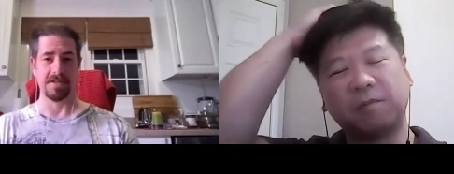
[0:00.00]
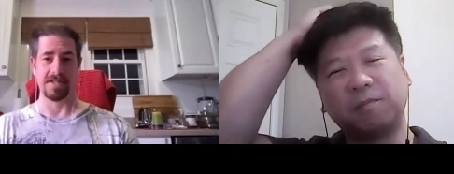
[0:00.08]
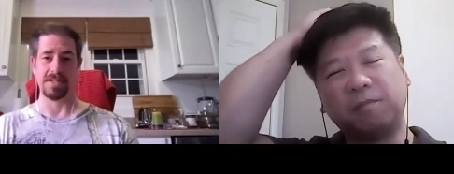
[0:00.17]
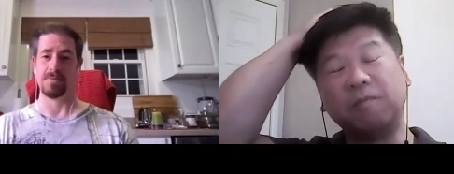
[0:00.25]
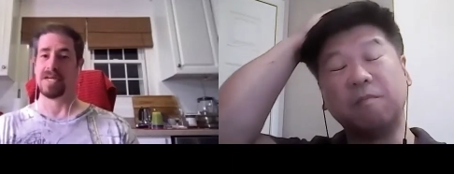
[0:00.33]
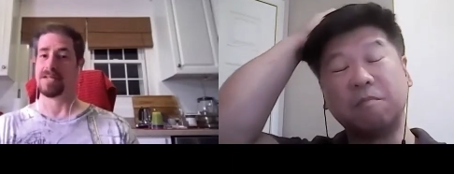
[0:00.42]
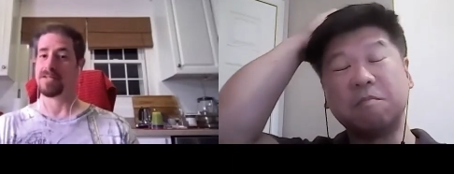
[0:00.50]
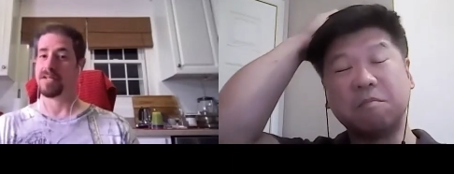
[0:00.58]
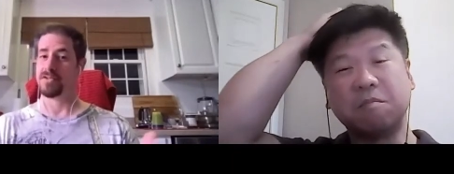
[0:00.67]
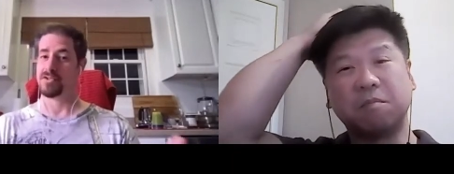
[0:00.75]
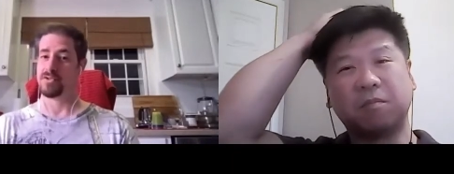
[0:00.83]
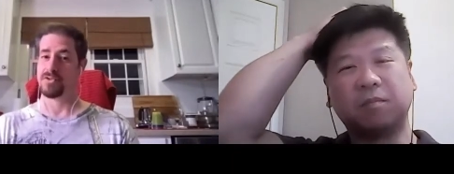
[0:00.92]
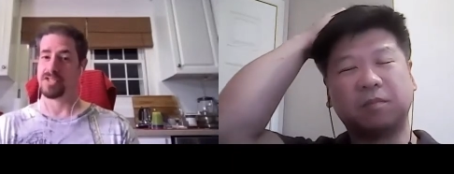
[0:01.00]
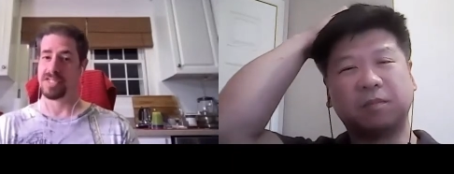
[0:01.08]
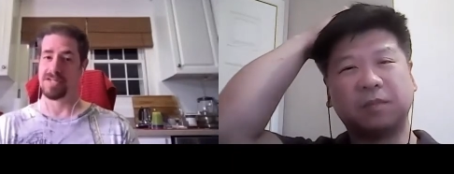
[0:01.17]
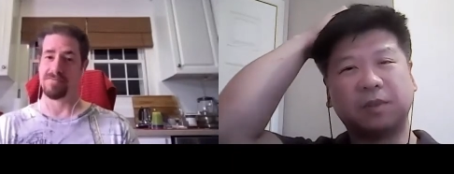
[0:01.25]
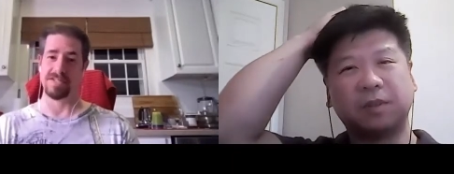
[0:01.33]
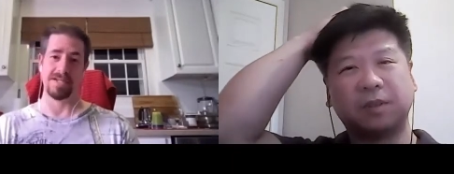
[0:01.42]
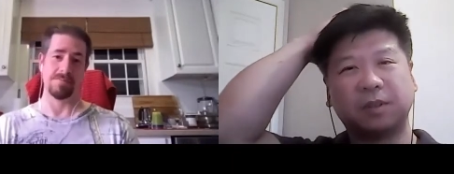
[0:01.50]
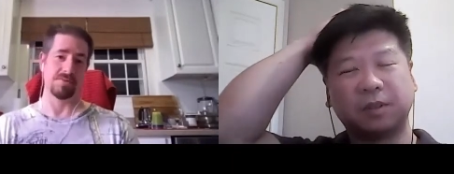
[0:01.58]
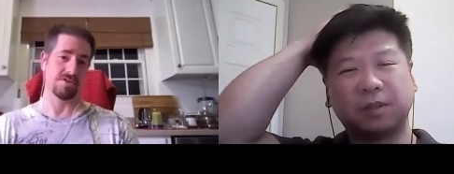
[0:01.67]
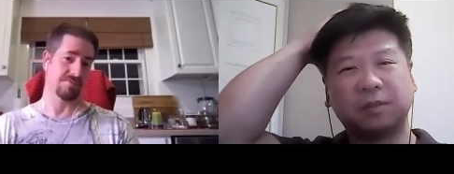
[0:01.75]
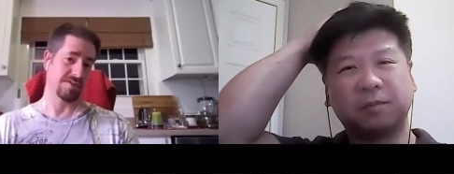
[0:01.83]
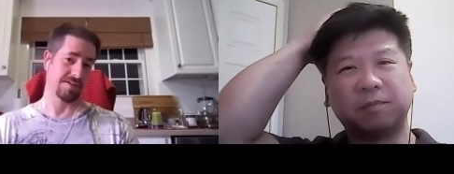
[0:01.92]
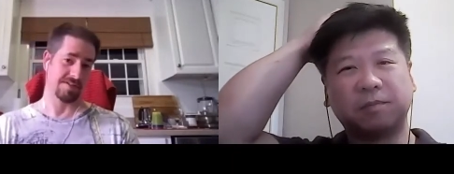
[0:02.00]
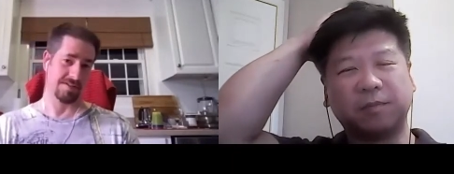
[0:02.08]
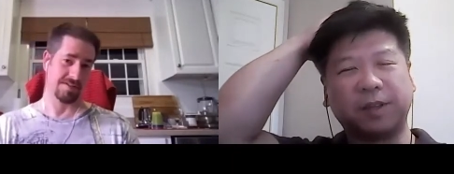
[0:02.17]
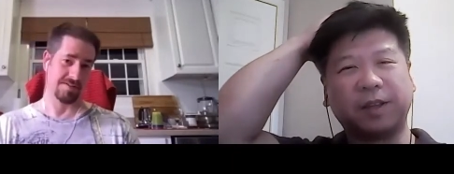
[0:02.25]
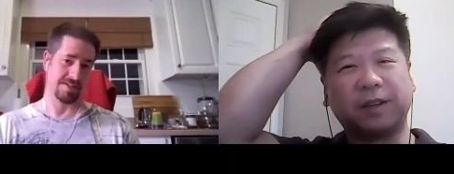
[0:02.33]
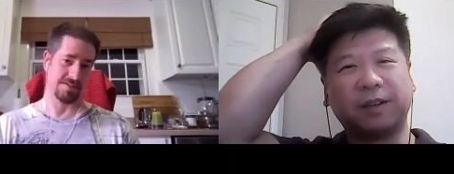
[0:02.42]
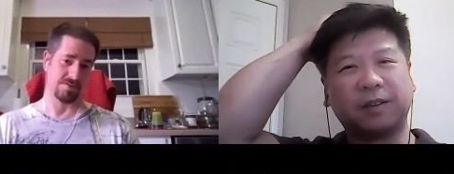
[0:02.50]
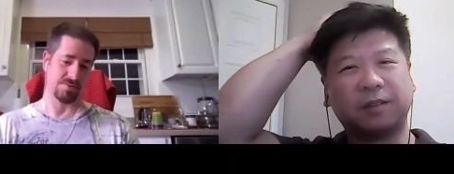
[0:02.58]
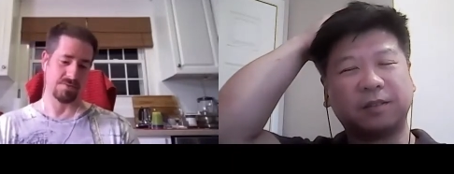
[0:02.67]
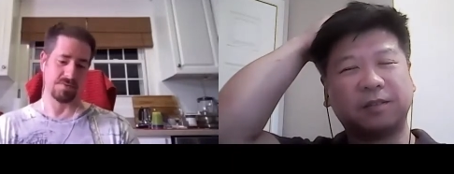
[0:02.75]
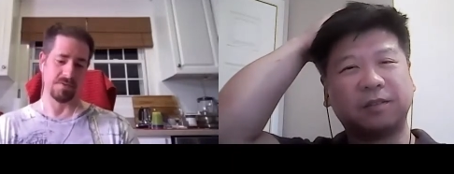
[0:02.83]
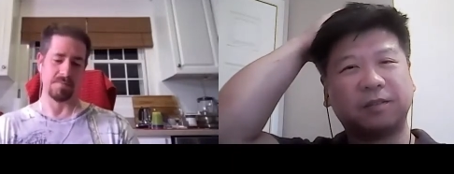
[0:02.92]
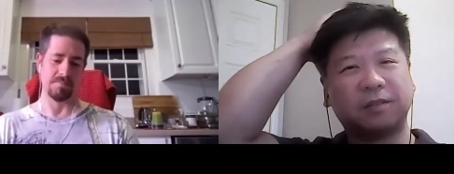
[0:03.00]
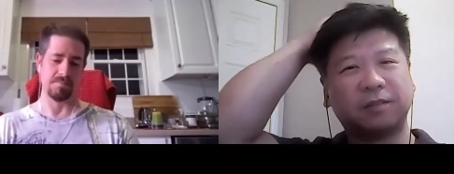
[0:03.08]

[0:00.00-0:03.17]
Speaker 1: I guess we had mm. like the Shawshank Redemption, various other things yeah. that were